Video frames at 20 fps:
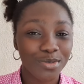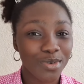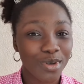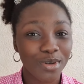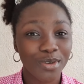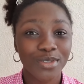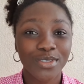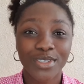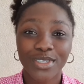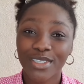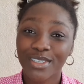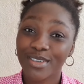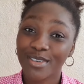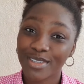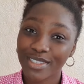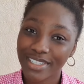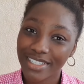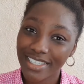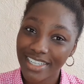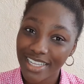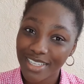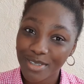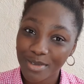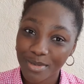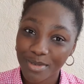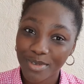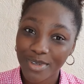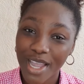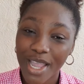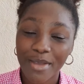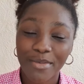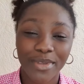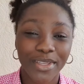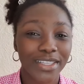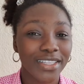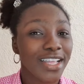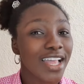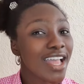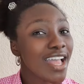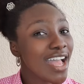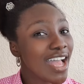well to consider subscribing